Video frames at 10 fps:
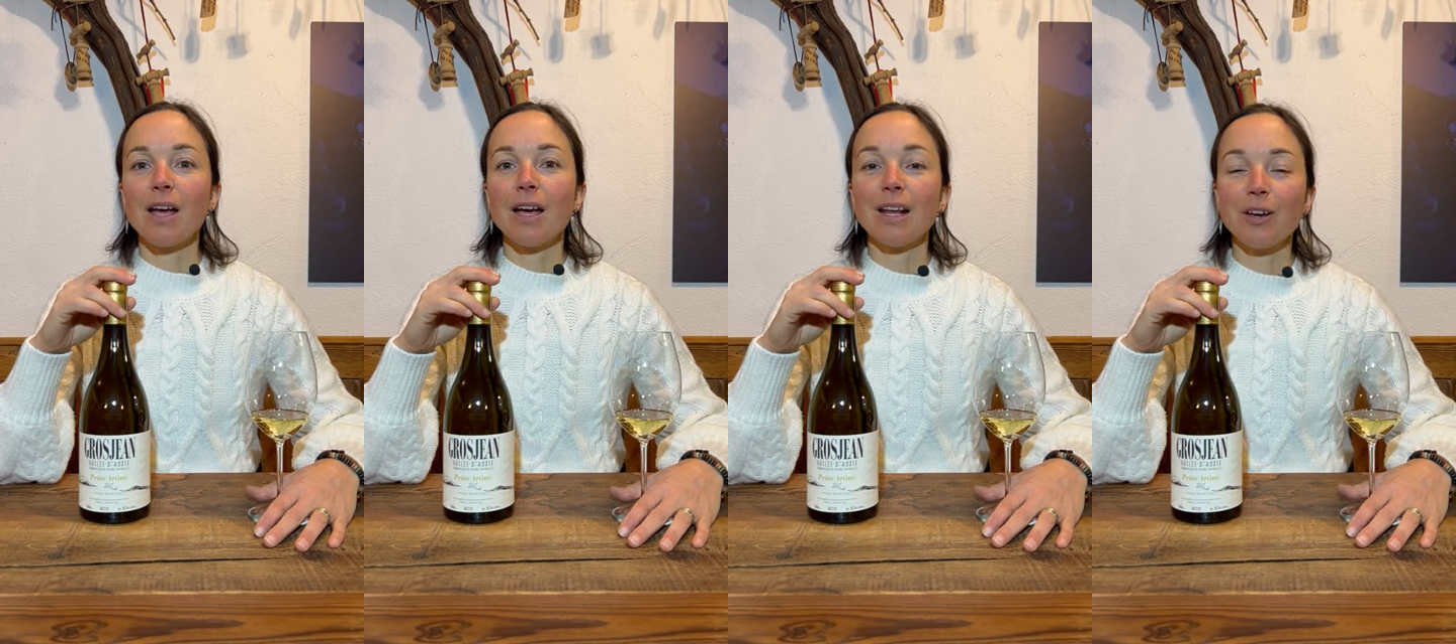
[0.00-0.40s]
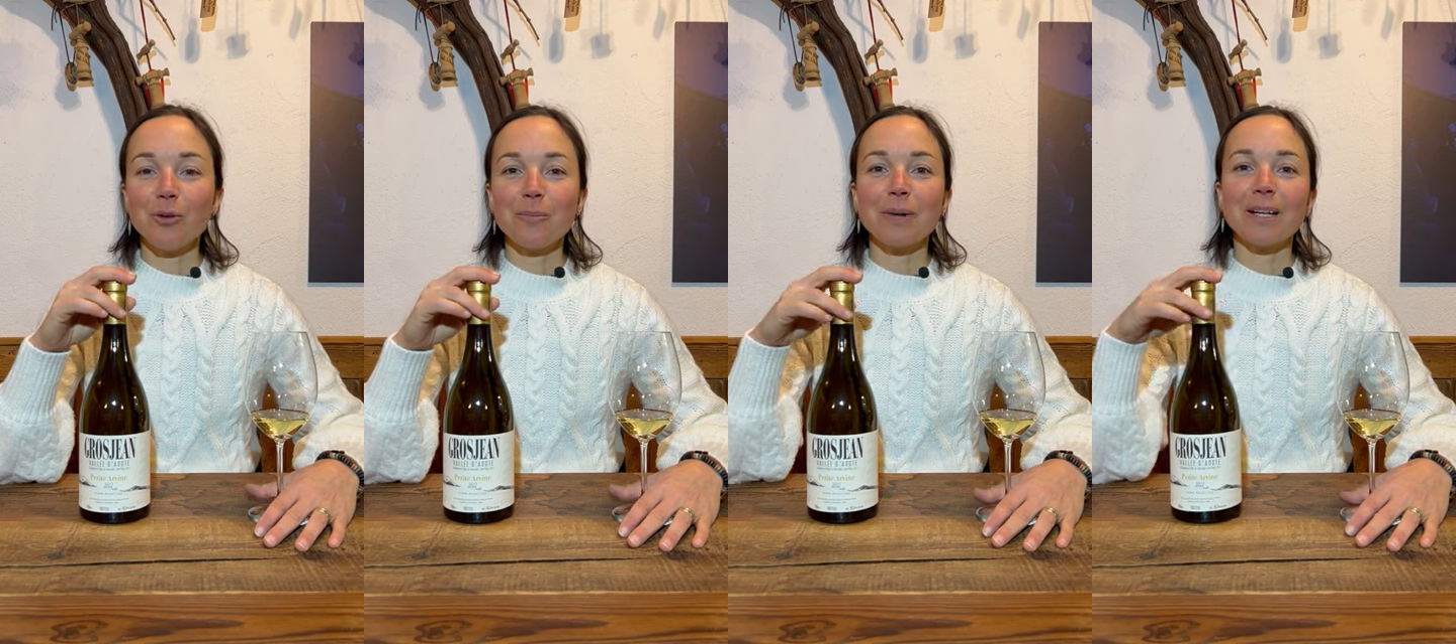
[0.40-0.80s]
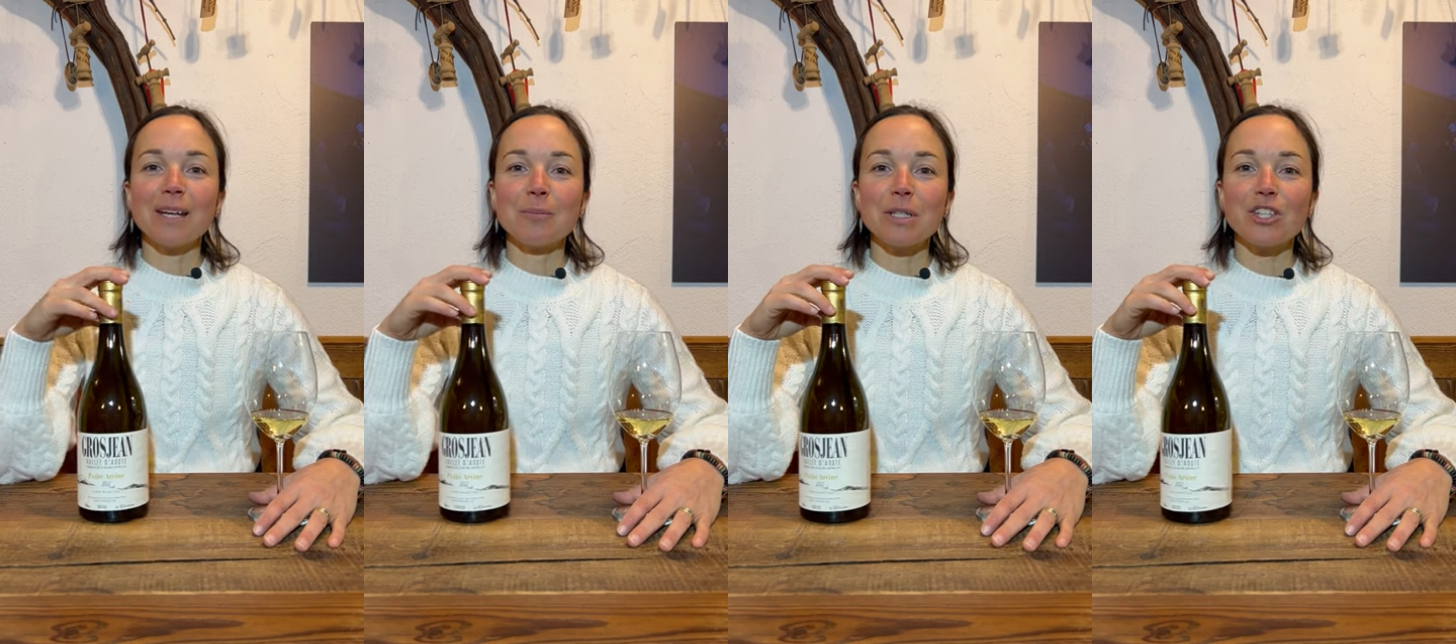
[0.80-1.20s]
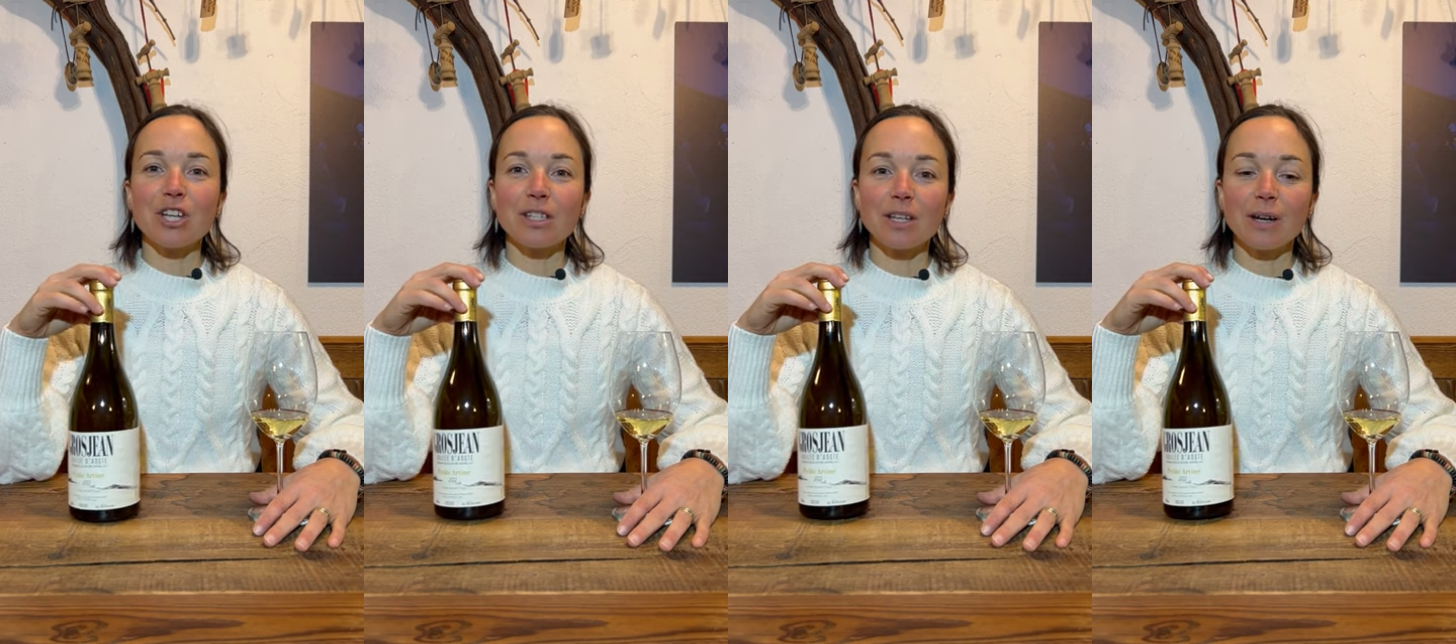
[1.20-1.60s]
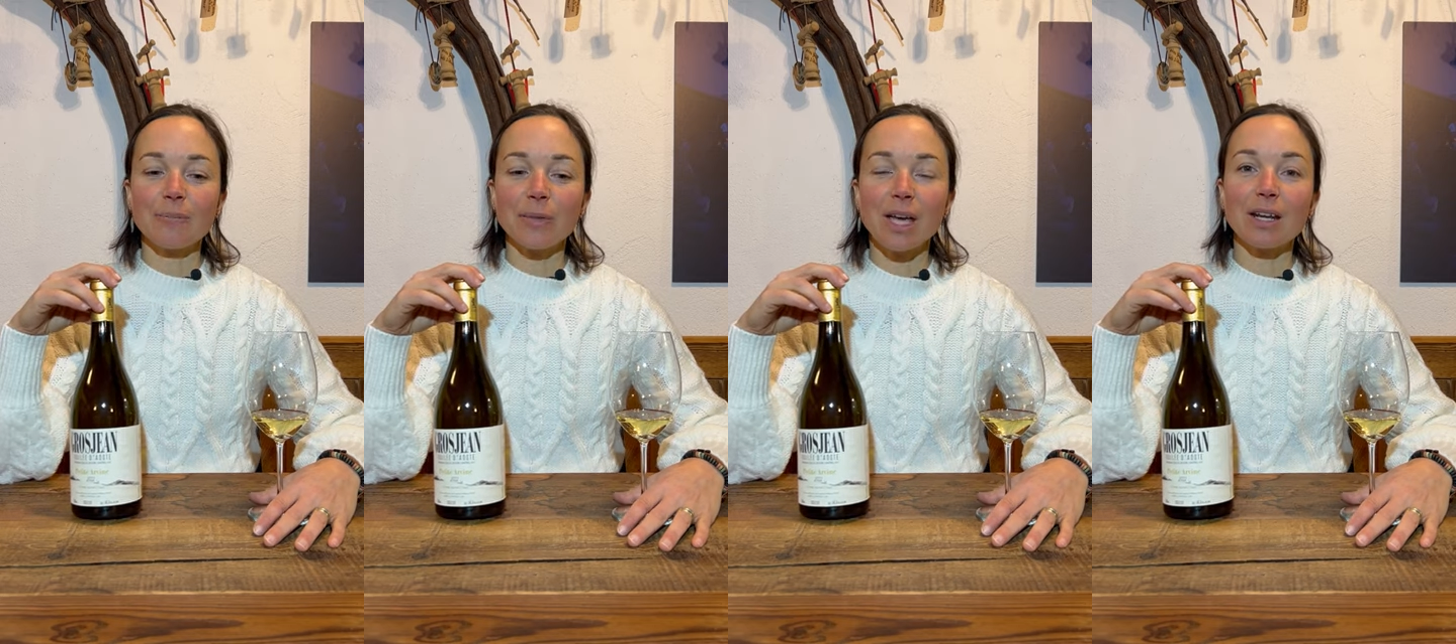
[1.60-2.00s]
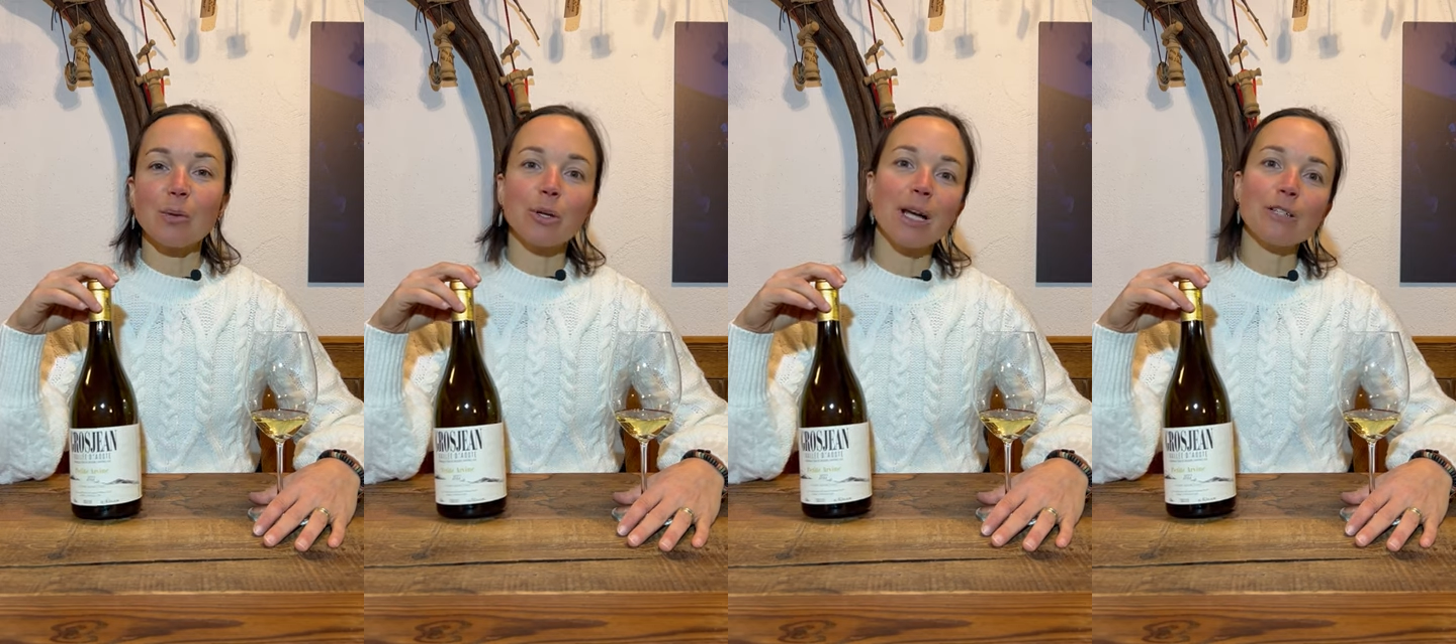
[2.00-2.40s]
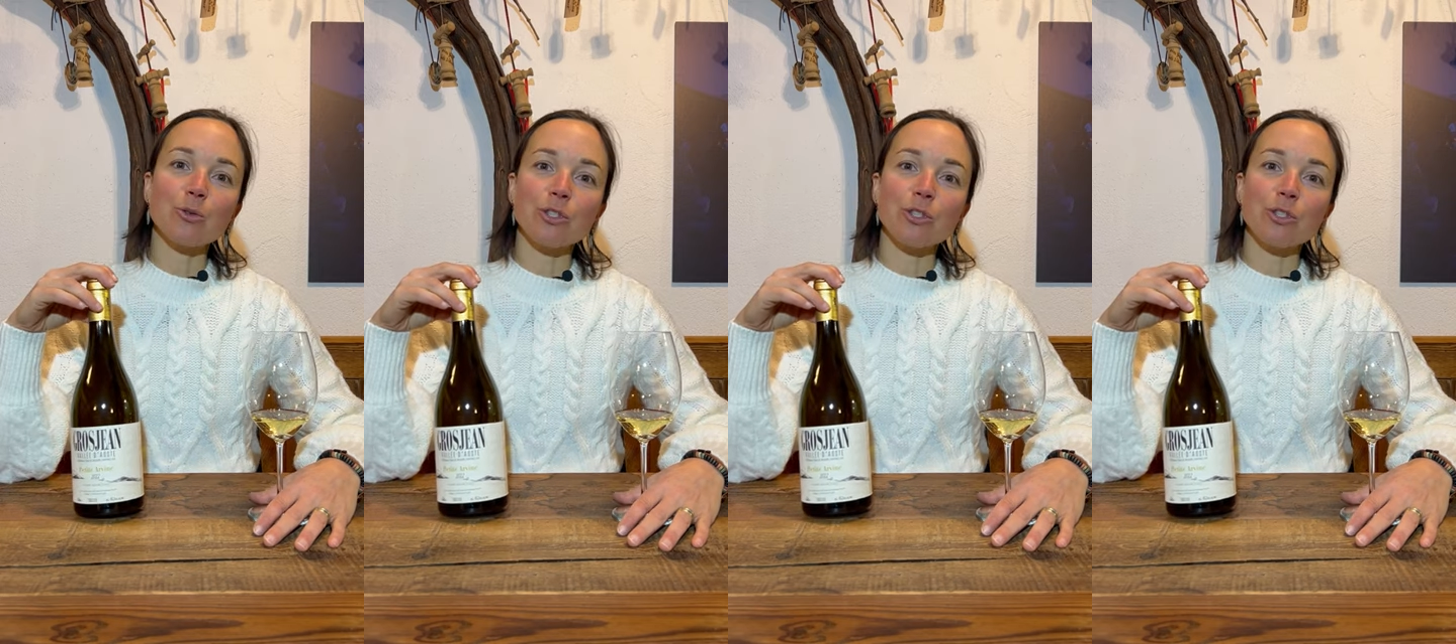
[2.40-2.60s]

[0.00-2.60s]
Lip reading: Hello, my name is Jessica and I would like